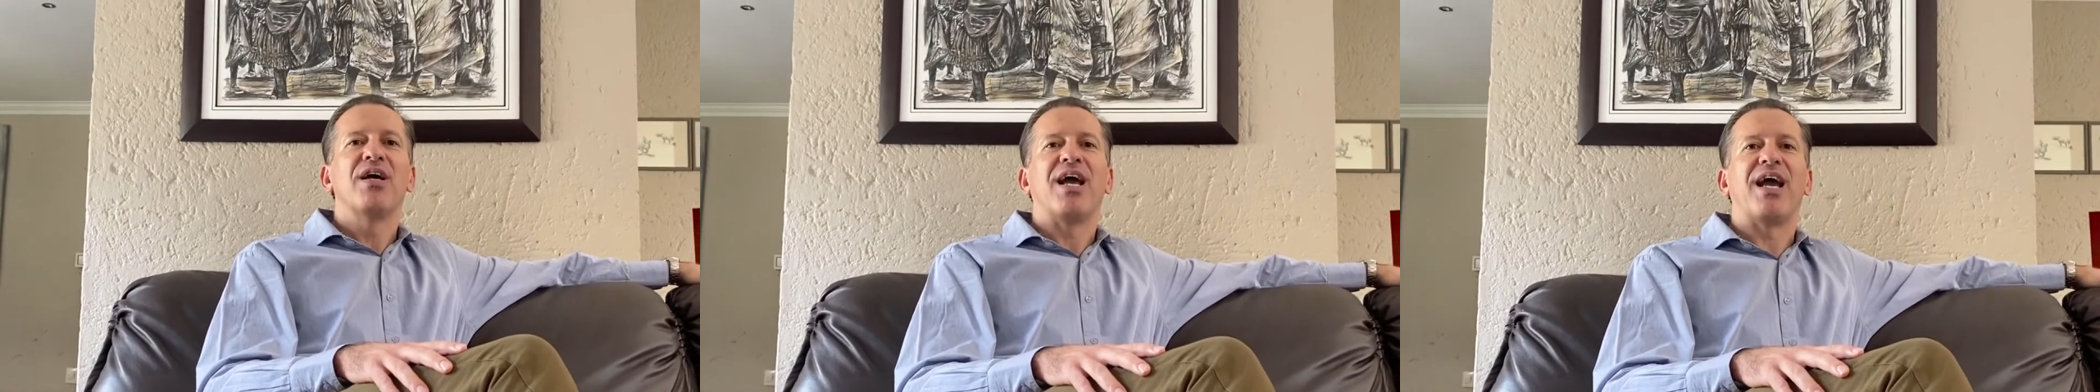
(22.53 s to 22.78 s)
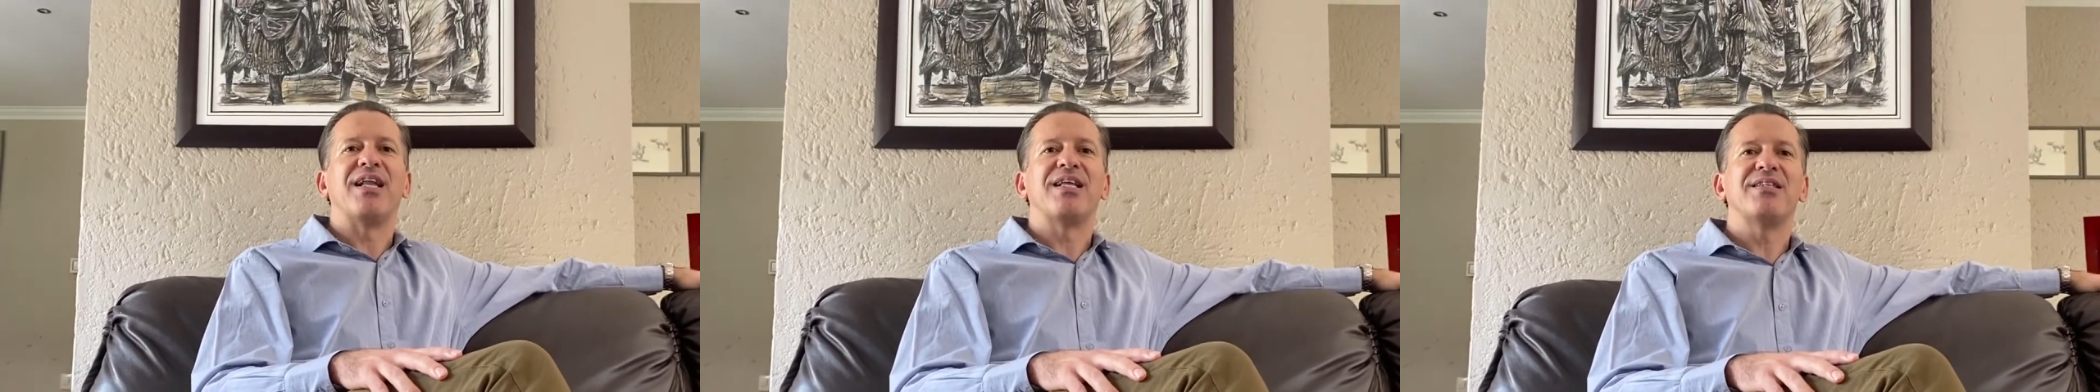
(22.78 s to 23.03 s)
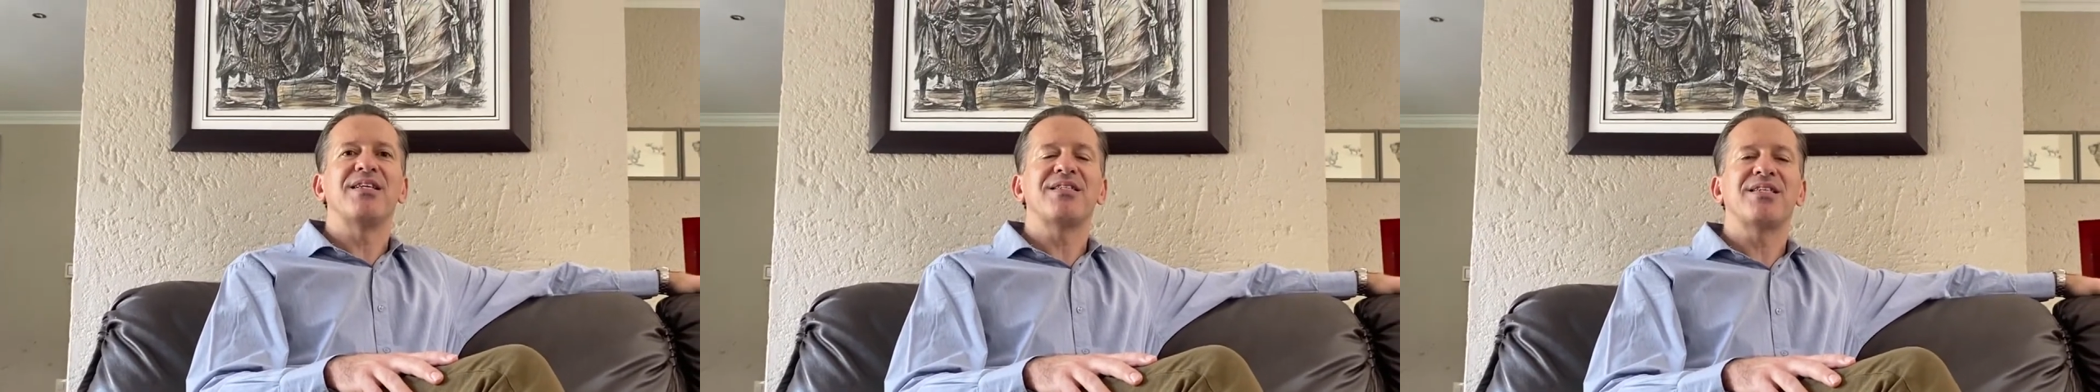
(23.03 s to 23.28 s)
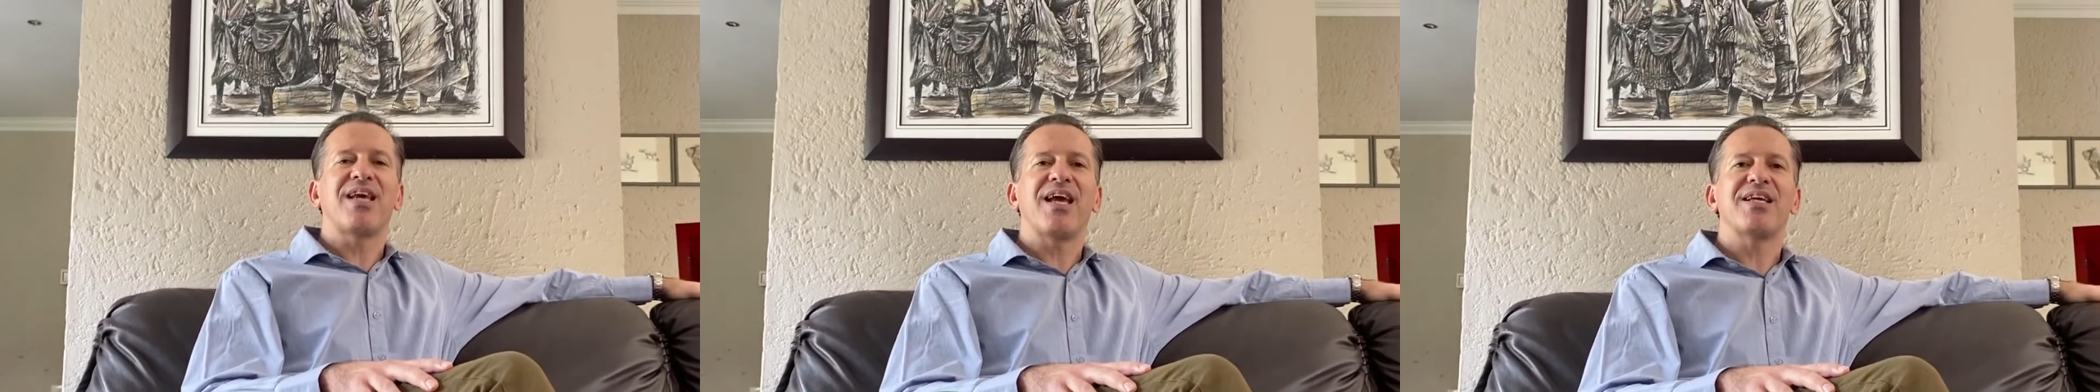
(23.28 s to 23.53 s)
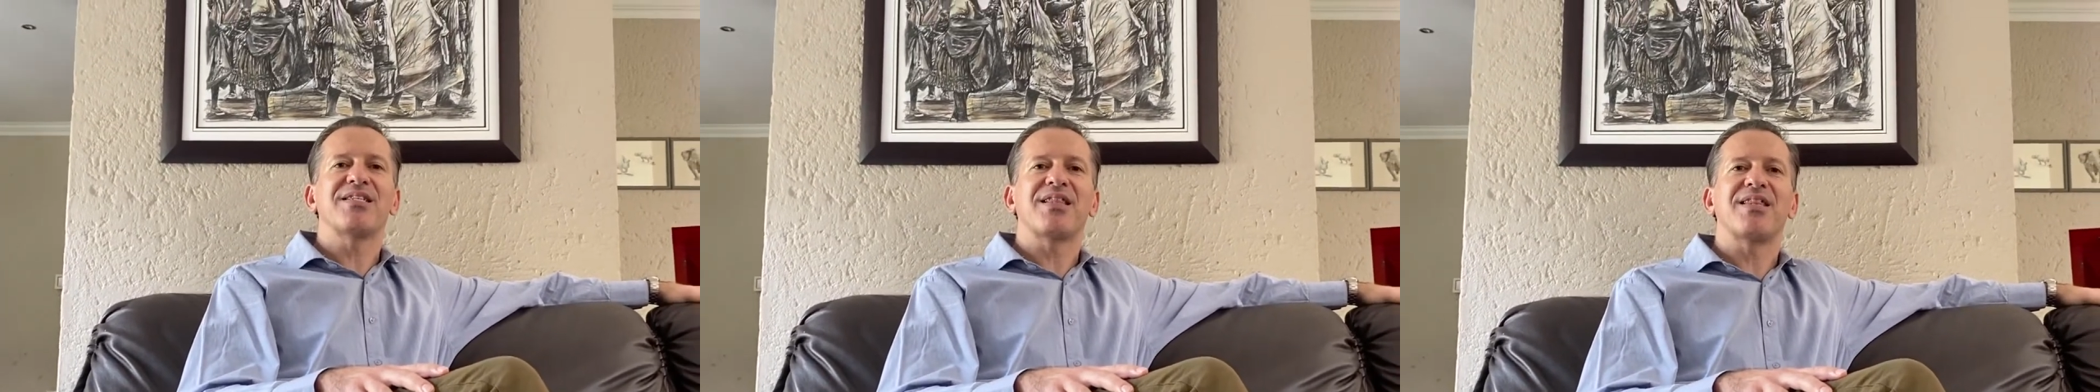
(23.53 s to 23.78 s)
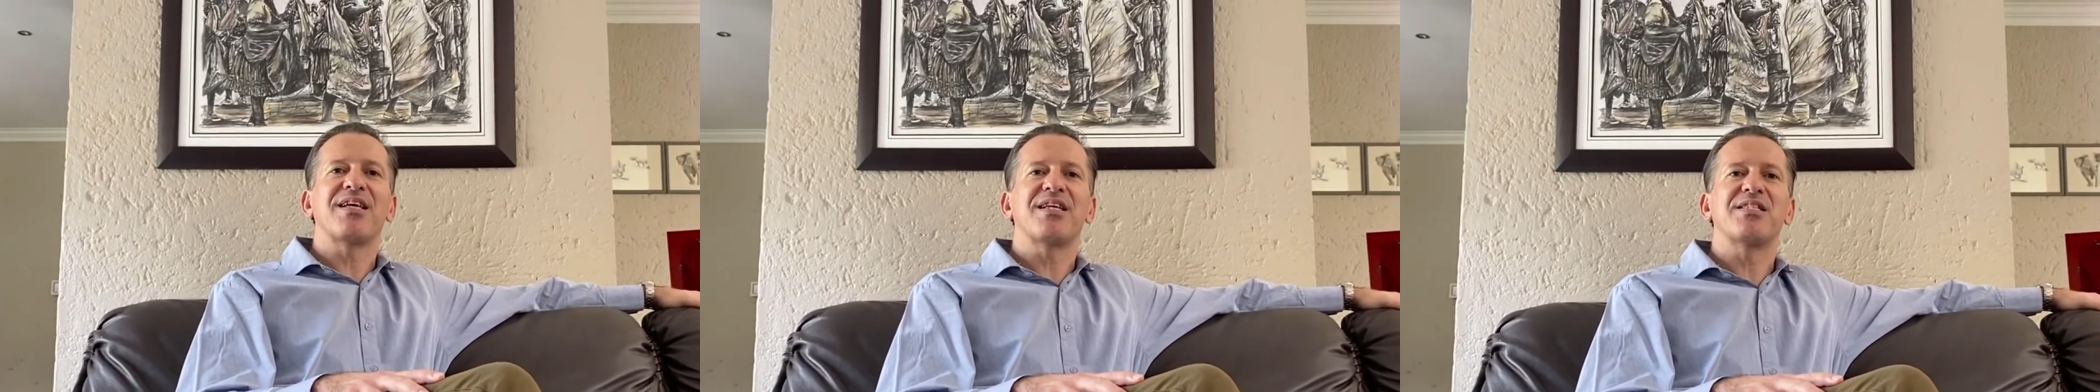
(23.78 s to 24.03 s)
And in this case, I
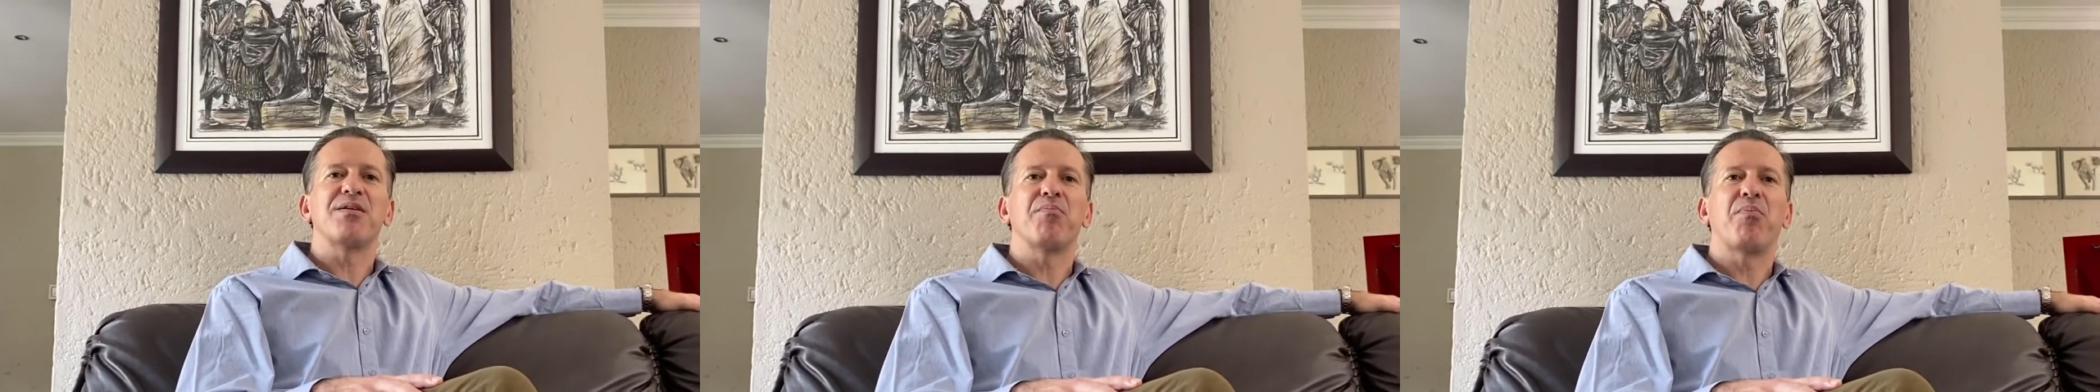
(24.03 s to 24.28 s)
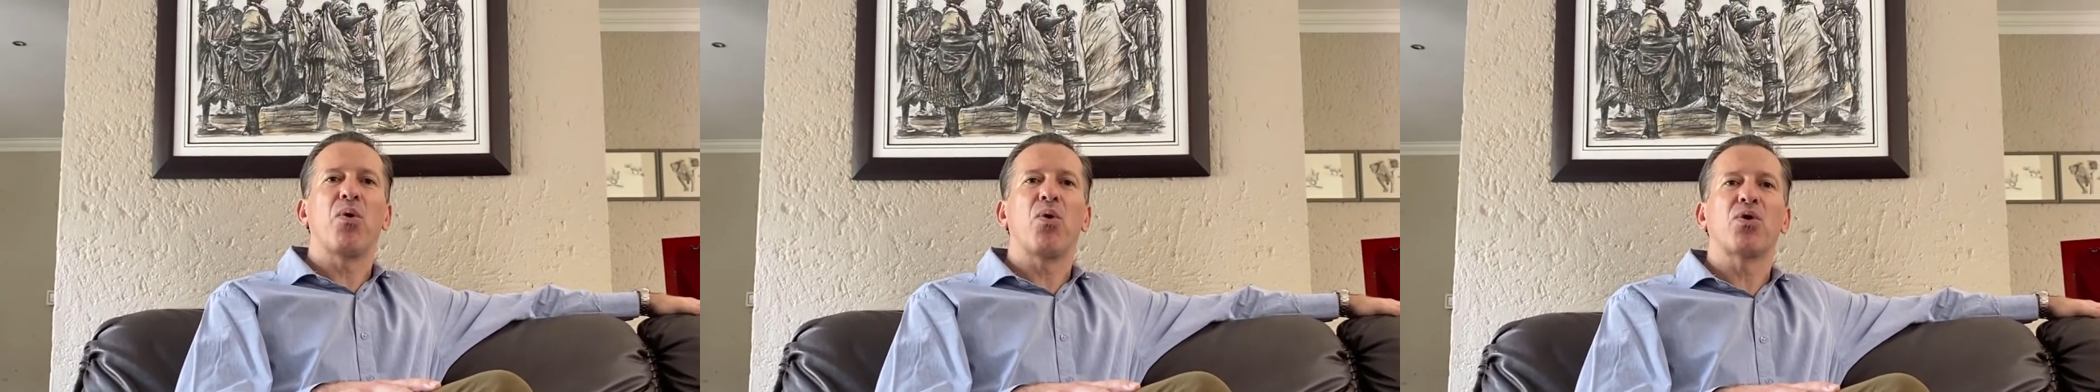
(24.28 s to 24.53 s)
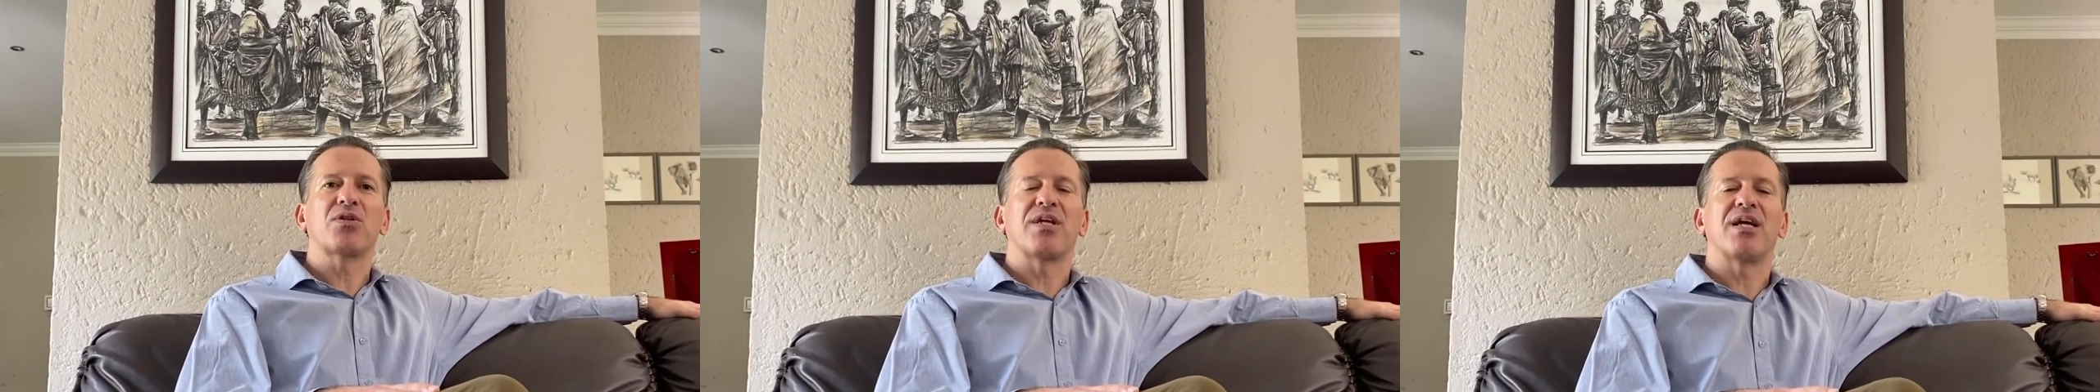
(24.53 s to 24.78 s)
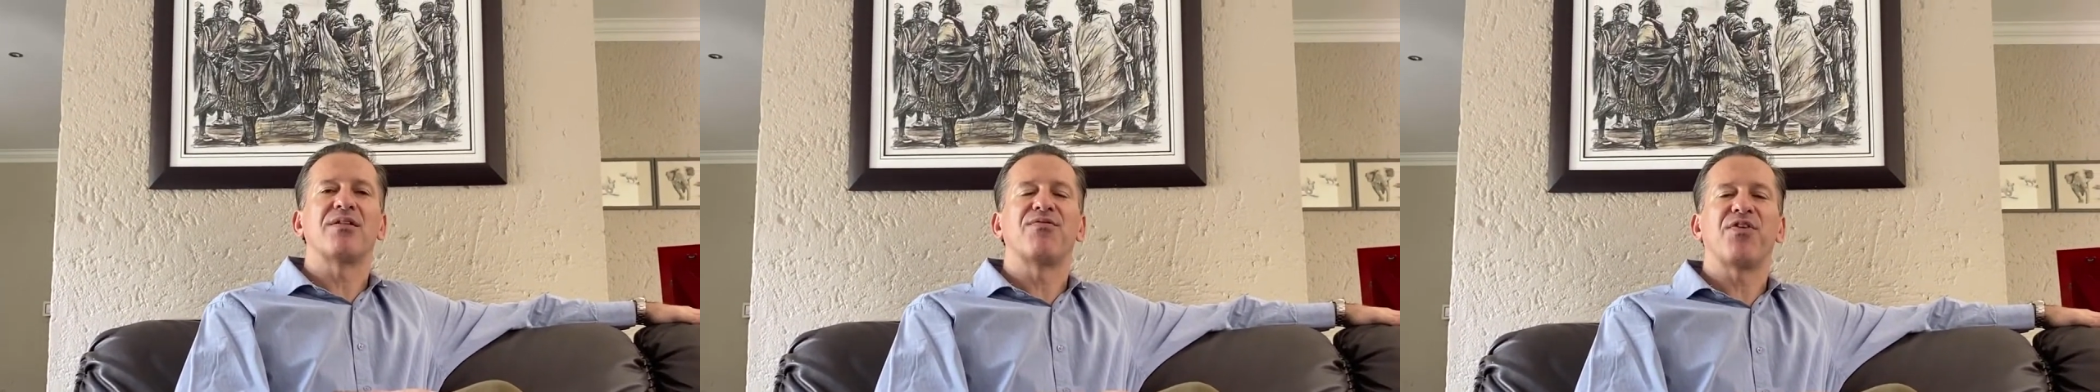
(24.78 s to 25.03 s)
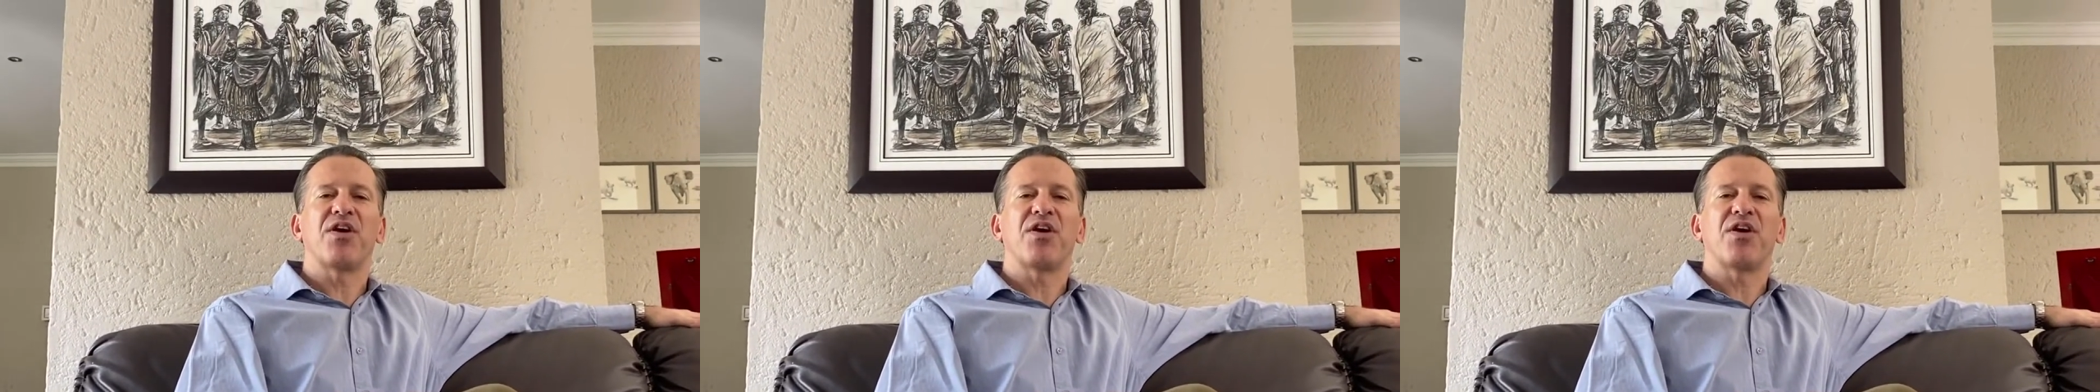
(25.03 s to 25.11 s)
think it's important,